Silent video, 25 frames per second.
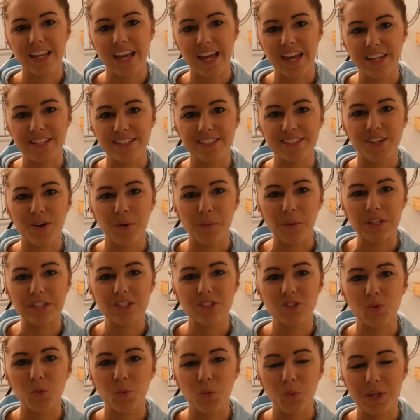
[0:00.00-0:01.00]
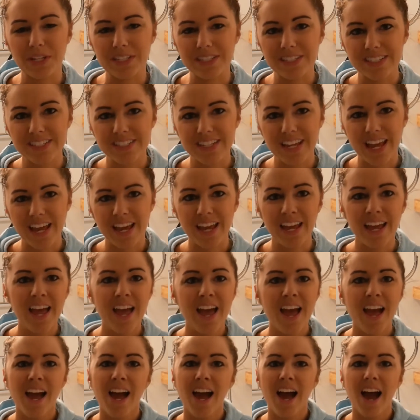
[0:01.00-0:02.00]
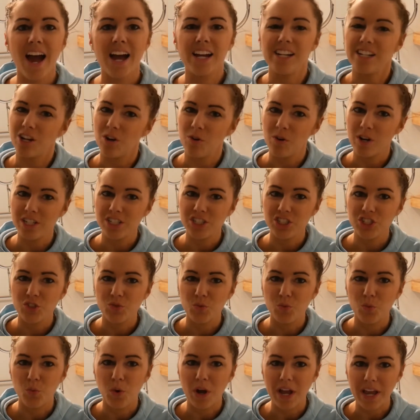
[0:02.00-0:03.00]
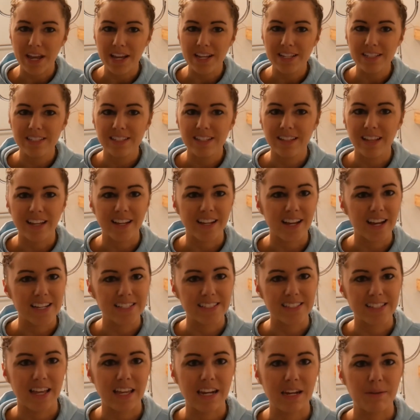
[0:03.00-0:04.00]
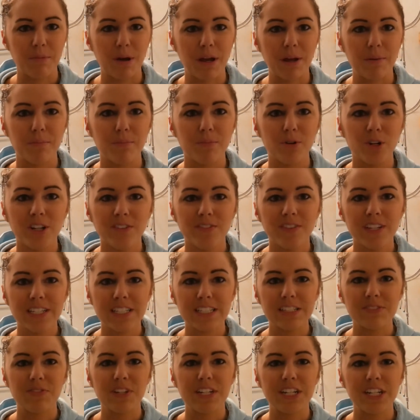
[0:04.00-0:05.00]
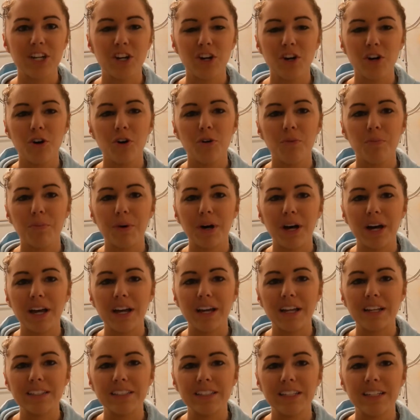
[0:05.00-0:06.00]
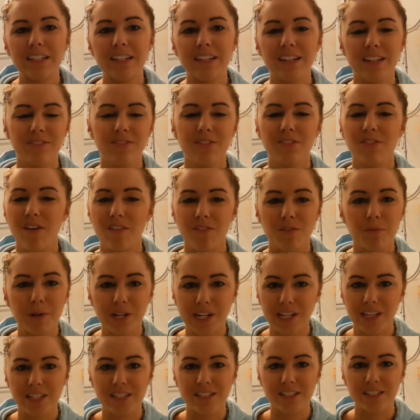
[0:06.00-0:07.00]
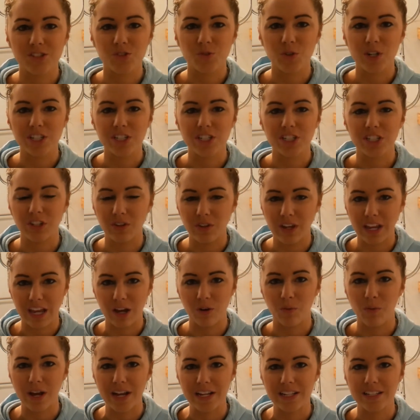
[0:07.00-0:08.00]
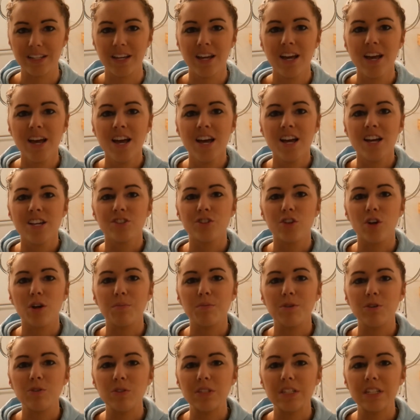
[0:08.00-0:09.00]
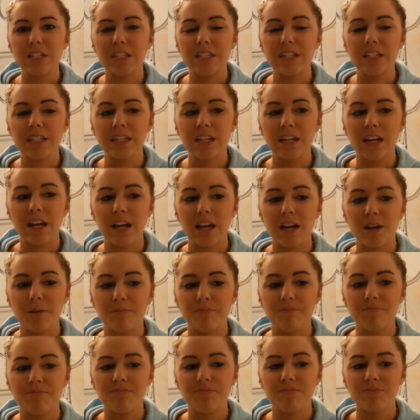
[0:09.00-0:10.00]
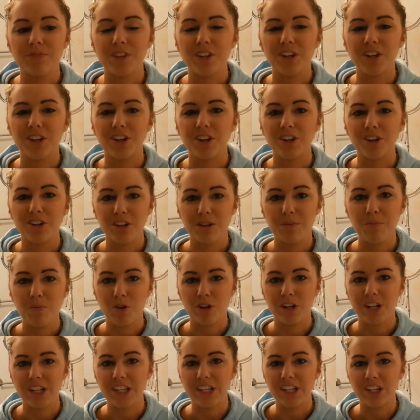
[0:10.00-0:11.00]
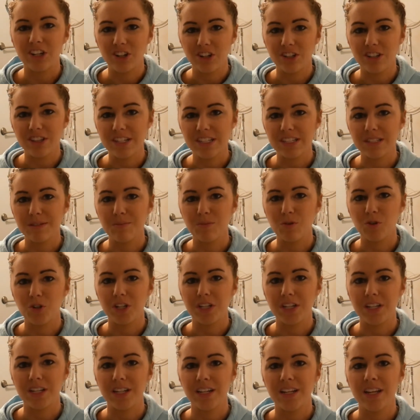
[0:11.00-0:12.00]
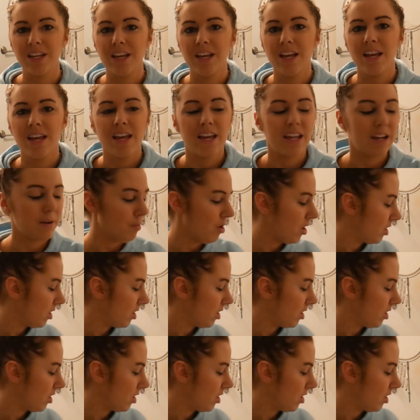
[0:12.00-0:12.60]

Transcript: day, so it's Wednesday. I know I should wait, like I said in my previous video, but if you've ever been in this situation, you can't wait. So I'm using um, early morning urine this morning. I'm